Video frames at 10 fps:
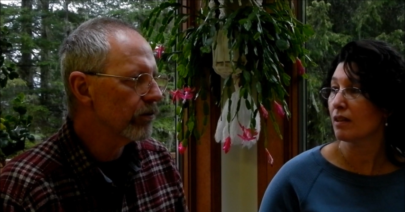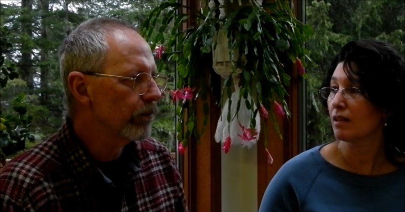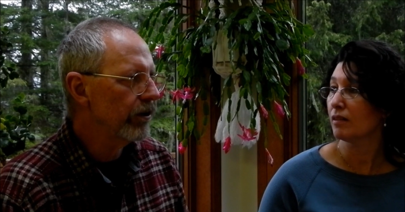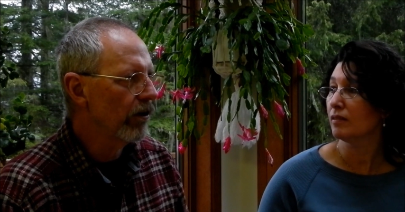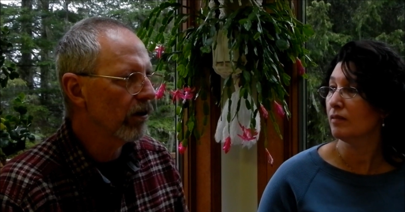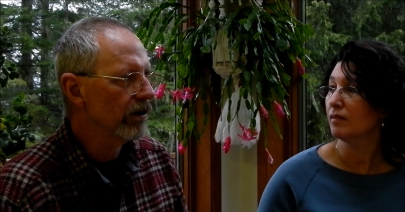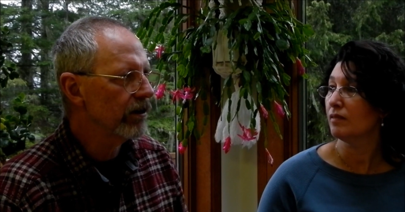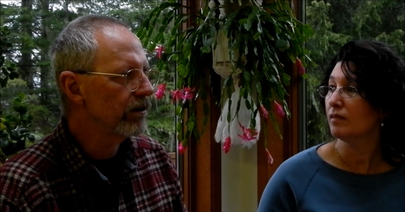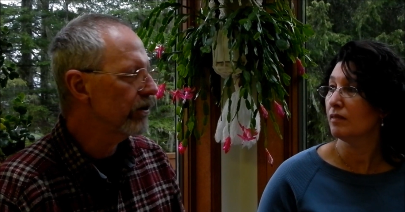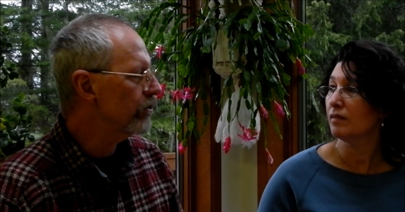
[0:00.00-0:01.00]
Speaker 1: pretty gnarly
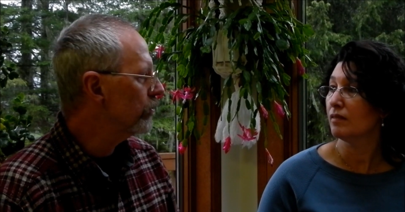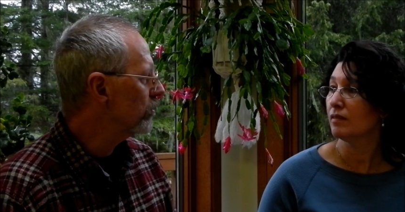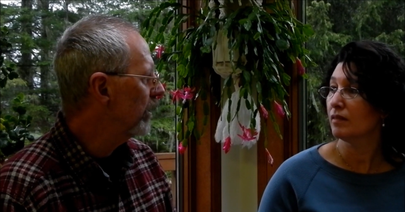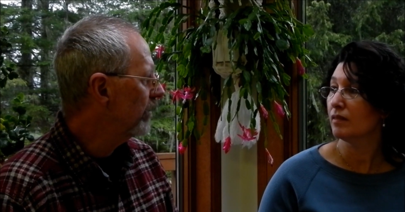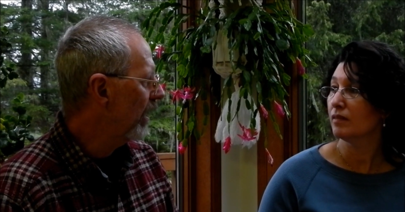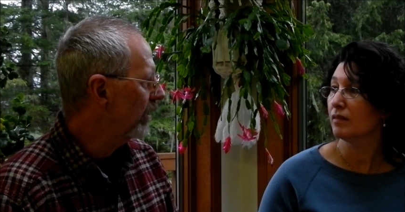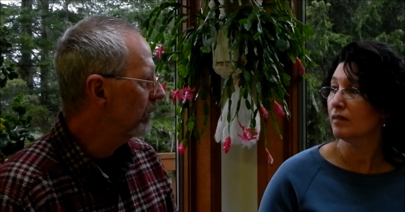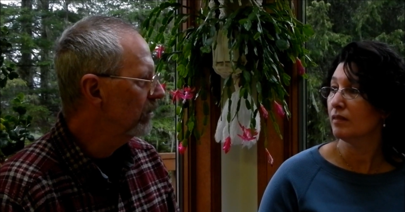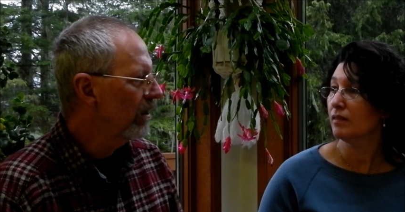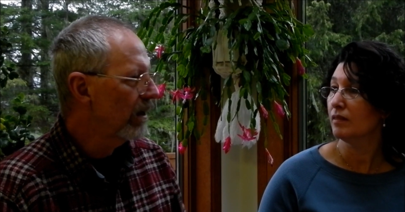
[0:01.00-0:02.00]
conditions like that.
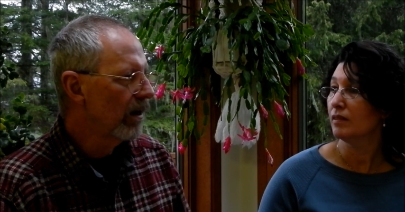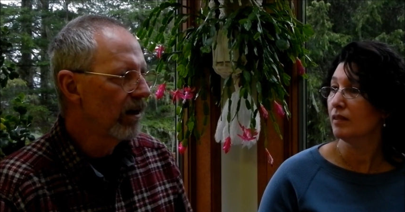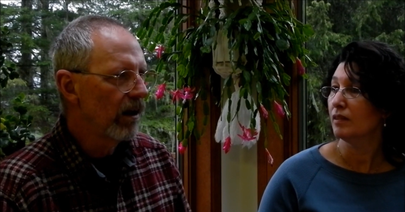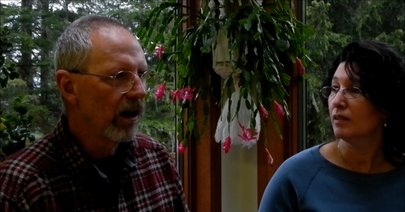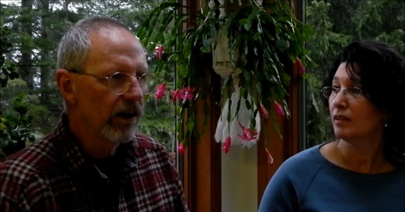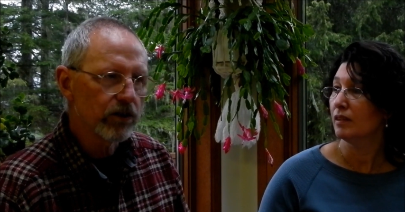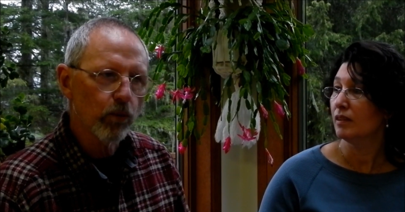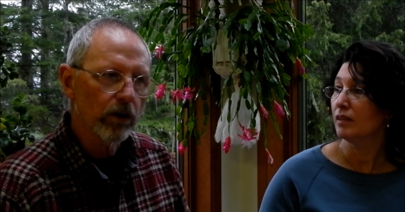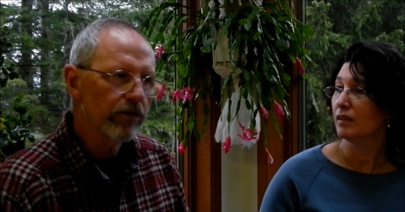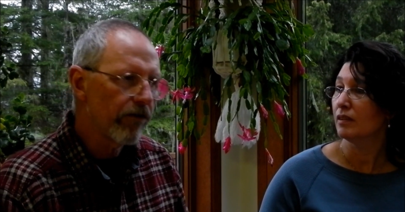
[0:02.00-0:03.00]
Uh, it's
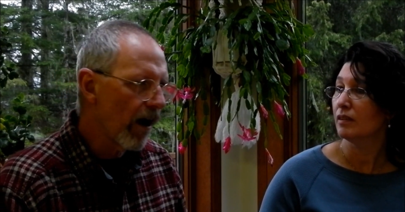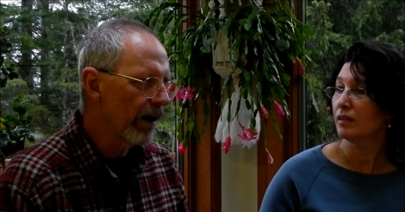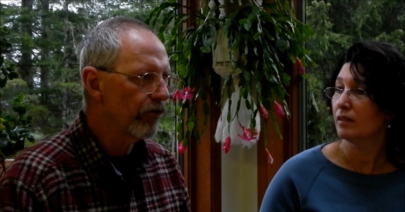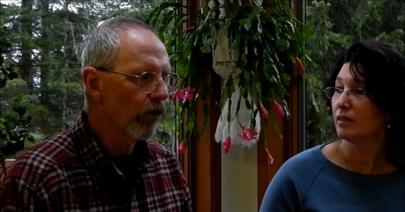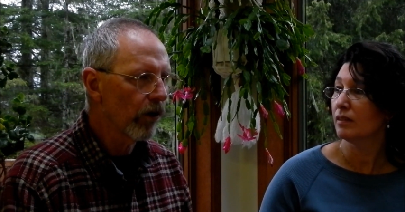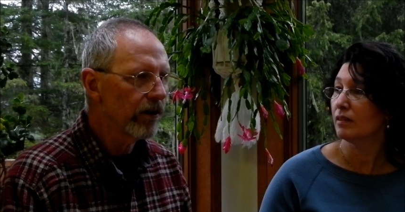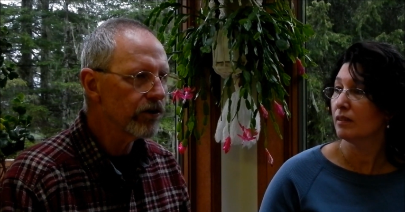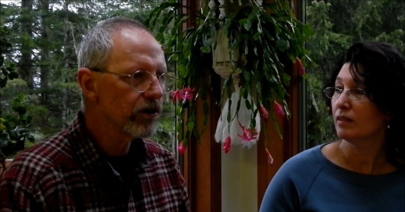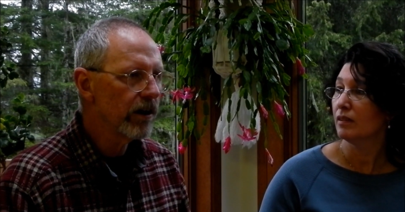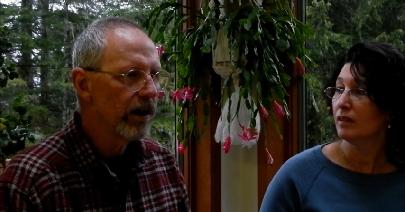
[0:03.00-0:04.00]
worked fine for
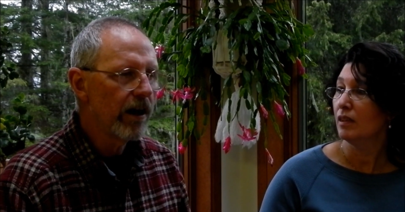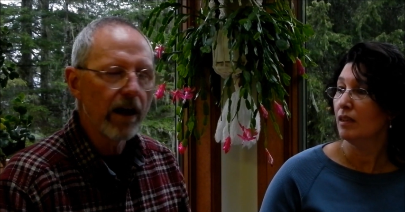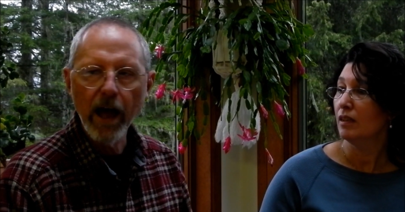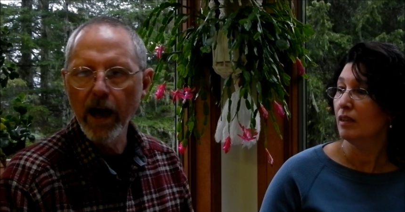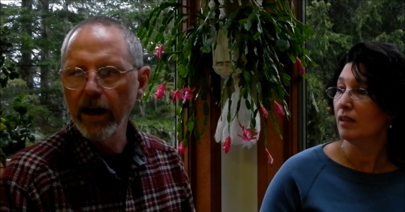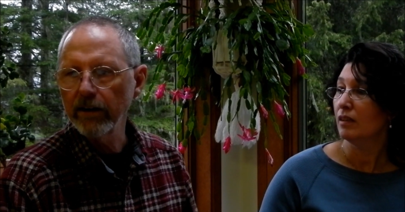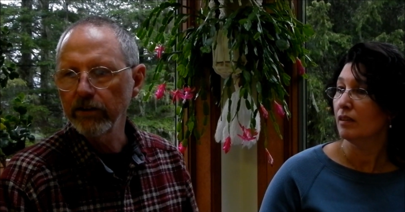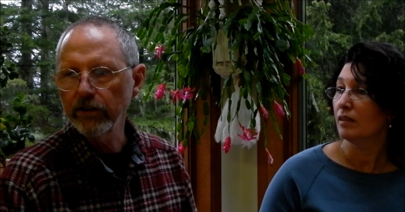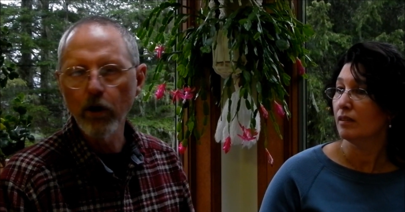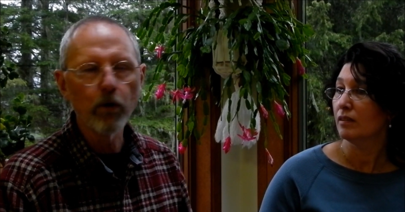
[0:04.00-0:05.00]
us, and
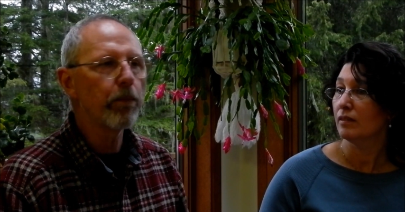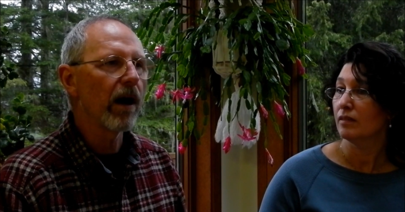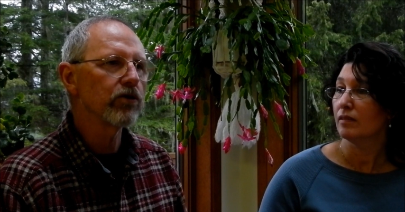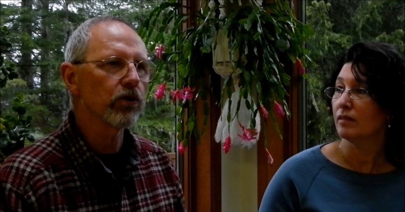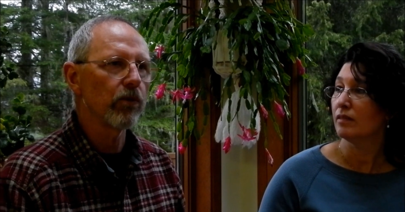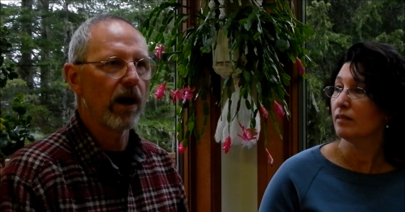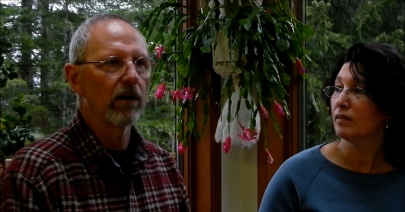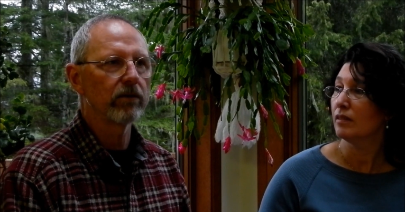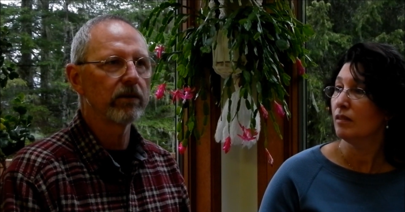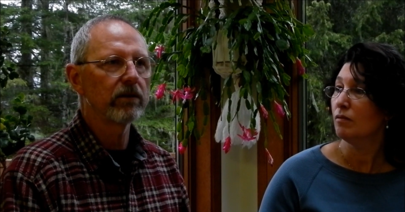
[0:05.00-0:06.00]
you don't bounce
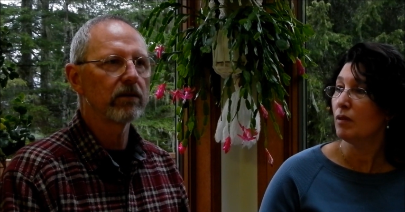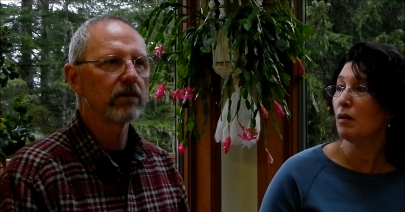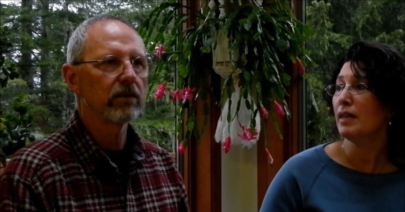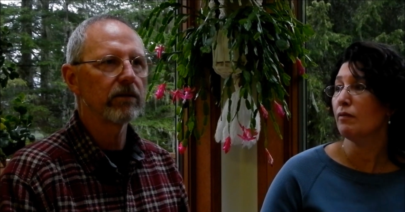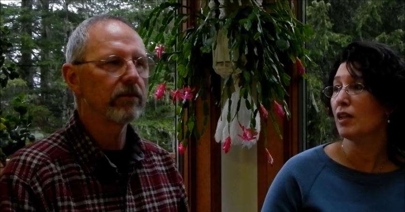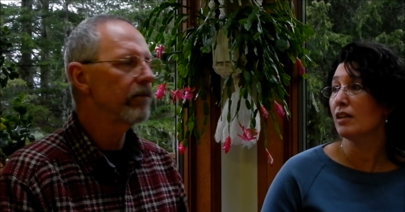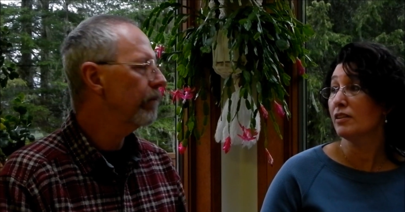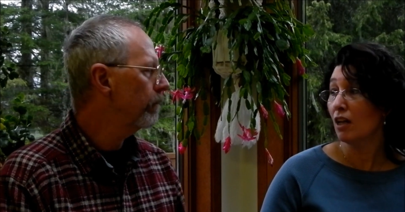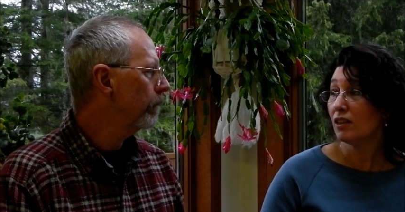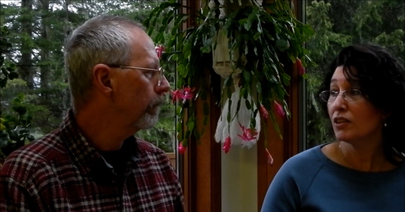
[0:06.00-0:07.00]
around.
Speaker 2: Well, we have got
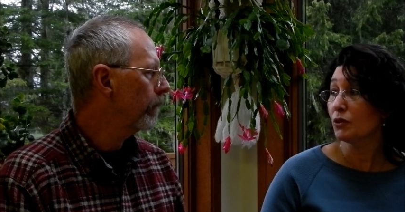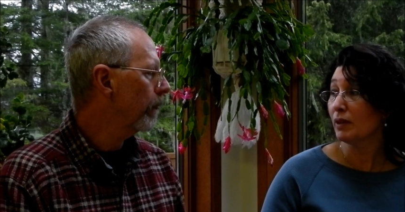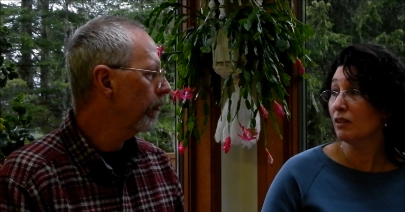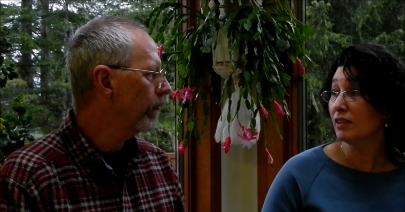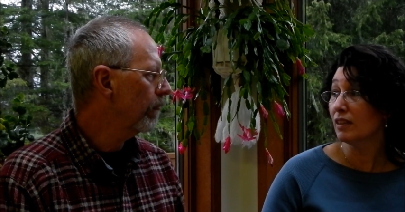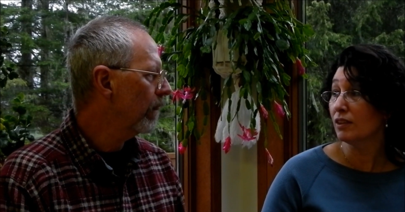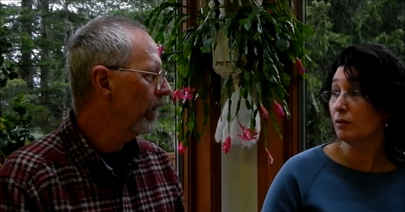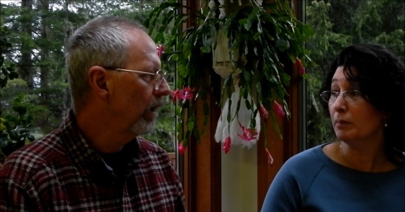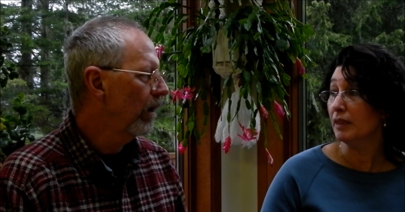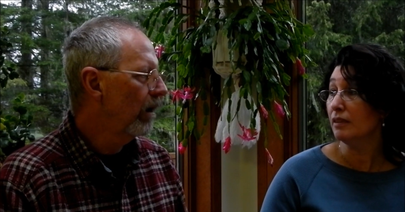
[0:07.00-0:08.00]
knocked around a
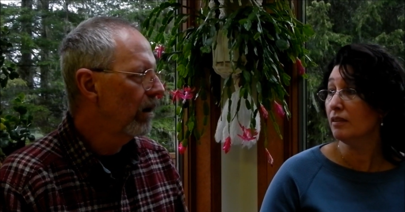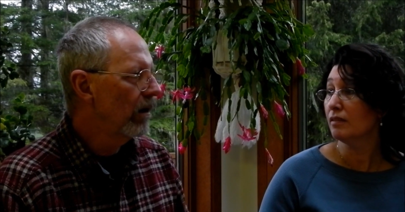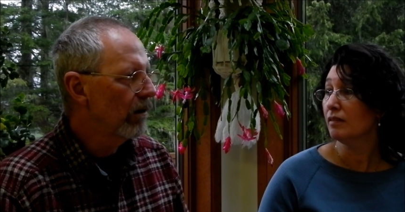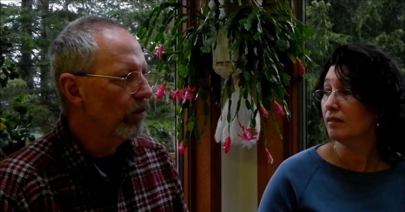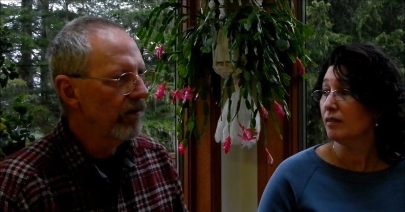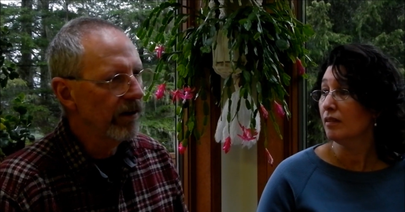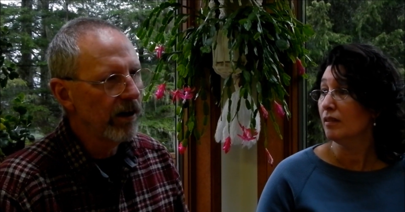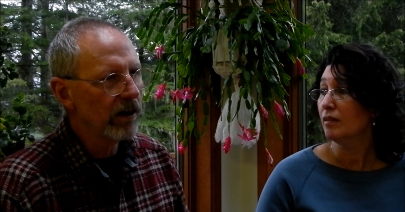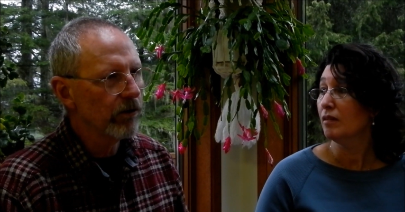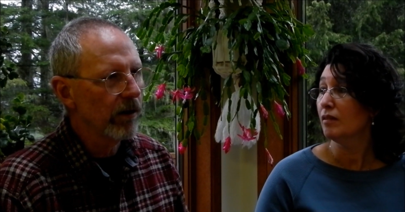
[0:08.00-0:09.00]
little bit.
Speaker 1: We've got
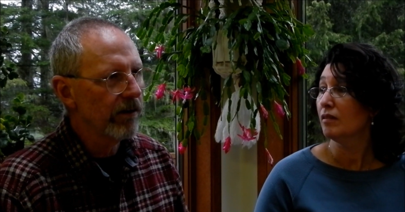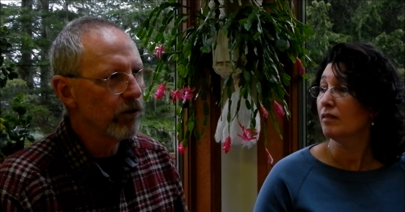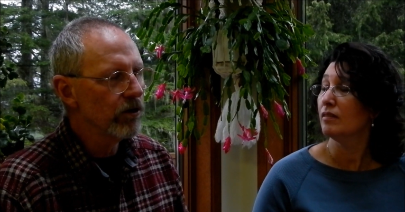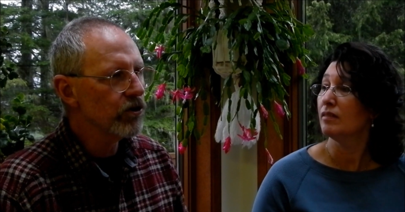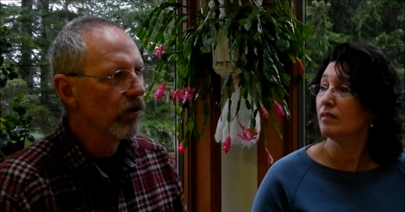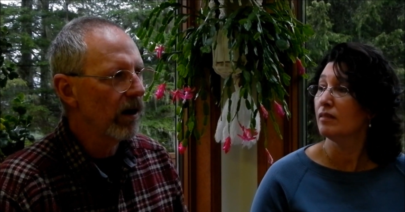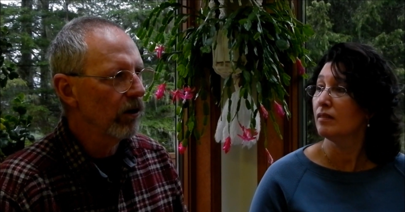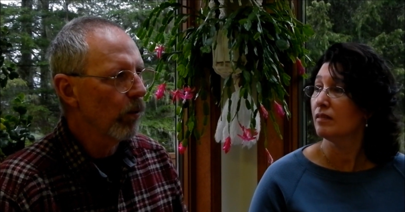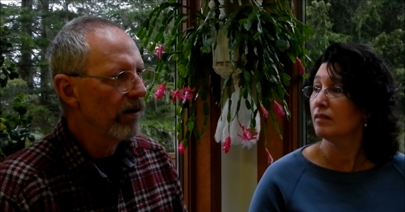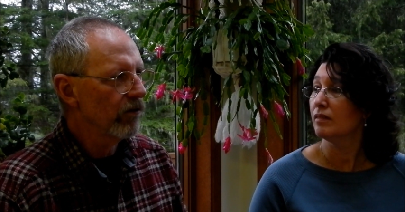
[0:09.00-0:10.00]
knocked around. Every once in a while, a
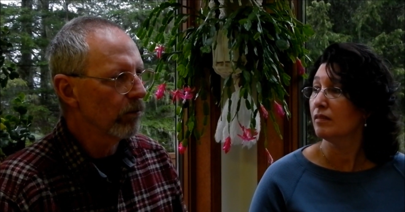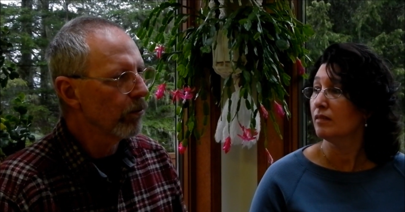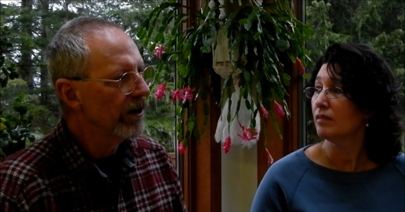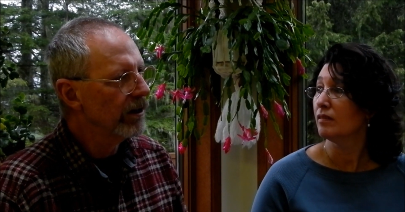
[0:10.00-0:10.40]
wave will break